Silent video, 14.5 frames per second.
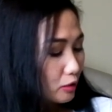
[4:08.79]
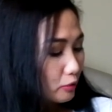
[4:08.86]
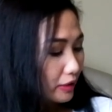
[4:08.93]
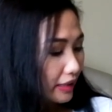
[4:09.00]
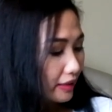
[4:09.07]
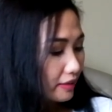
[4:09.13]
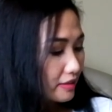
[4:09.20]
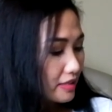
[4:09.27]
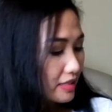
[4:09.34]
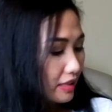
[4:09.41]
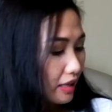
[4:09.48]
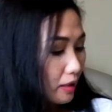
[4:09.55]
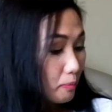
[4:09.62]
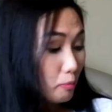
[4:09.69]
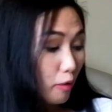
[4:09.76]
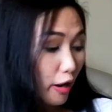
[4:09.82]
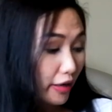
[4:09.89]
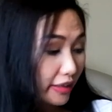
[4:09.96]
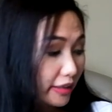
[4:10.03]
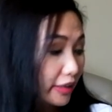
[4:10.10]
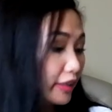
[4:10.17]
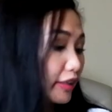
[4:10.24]
what else? Uh,
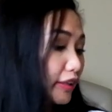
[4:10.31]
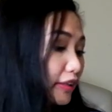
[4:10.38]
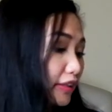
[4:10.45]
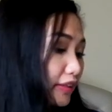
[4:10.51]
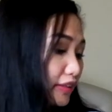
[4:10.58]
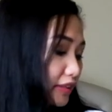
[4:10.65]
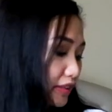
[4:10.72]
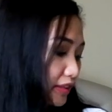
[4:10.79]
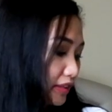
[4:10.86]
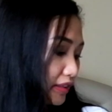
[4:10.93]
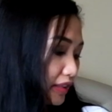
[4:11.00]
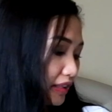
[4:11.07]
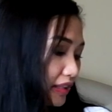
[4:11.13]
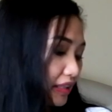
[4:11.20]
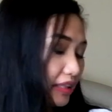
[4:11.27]
markers,